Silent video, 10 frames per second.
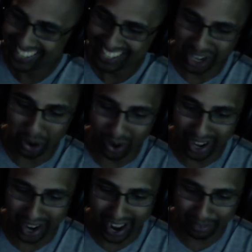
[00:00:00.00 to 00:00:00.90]
you know
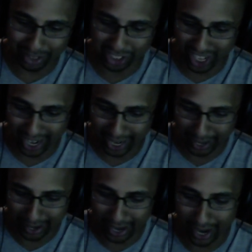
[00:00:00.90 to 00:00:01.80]
what? I have to
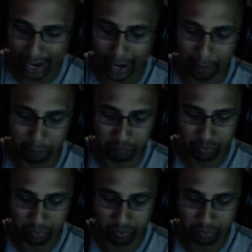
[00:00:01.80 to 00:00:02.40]
say, um,